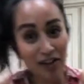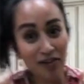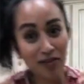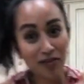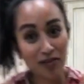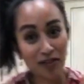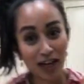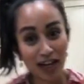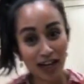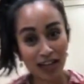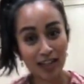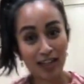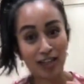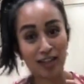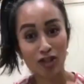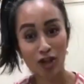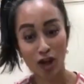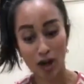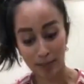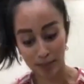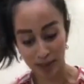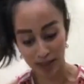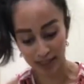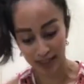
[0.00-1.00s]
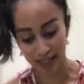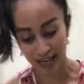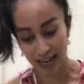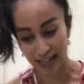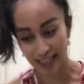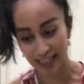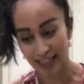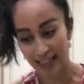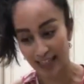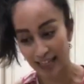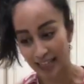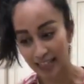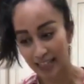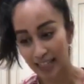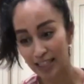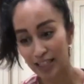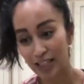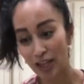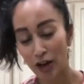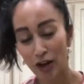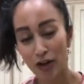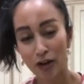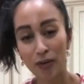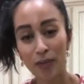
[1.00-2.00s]
fun topping to add to this.
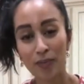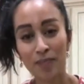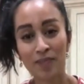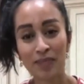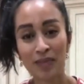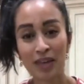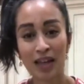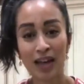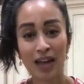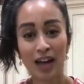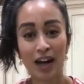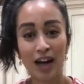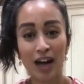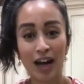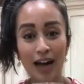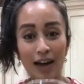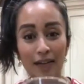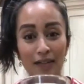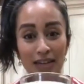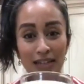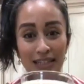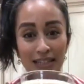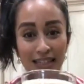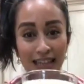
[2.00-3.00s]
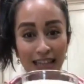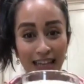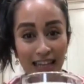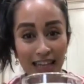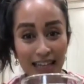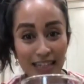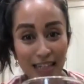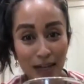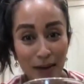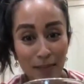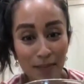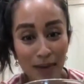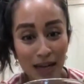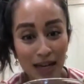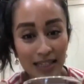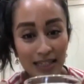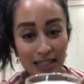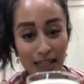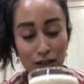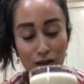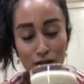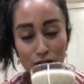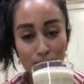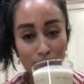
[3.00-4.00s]
So obviously it's
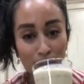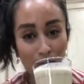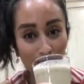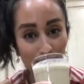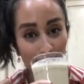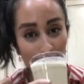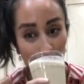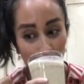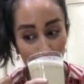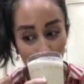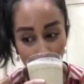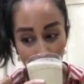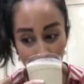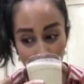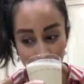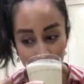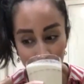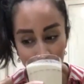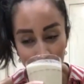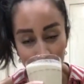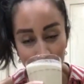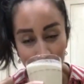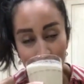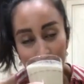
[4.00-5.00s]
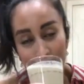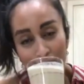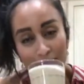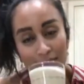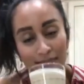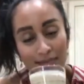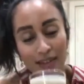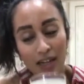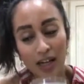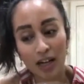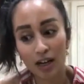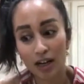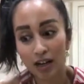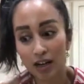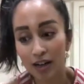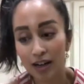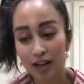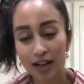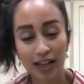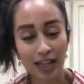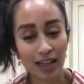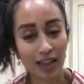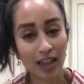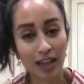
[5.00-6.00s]
amazing just by itself. Oh,
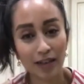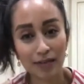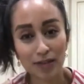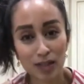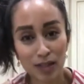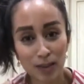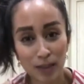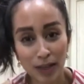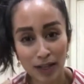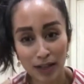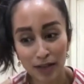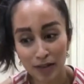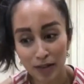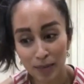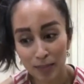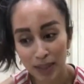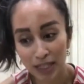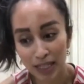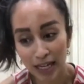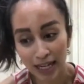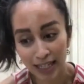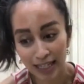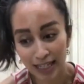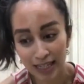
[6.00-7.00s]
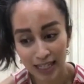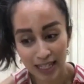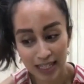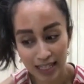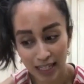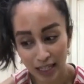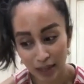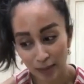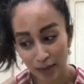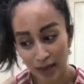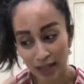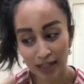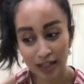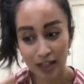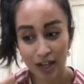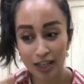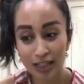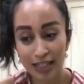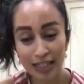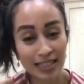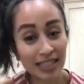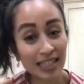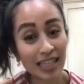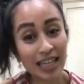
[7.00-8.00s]
I love the smell of the banana and the cinnamon,
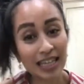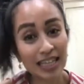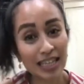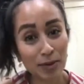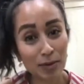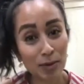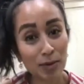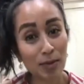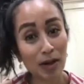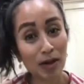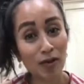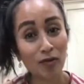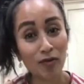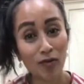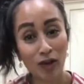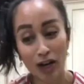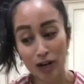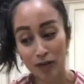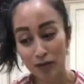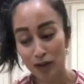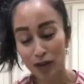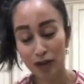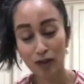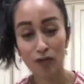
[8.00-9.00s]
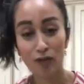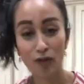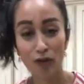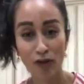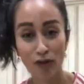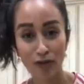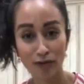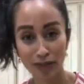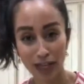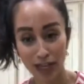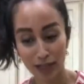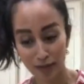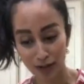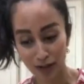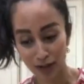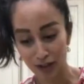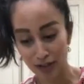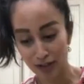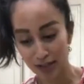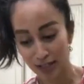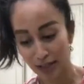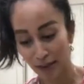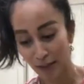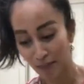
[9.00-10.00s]
honestly some of my favorite fall
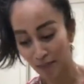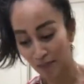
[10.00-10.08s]
flavors.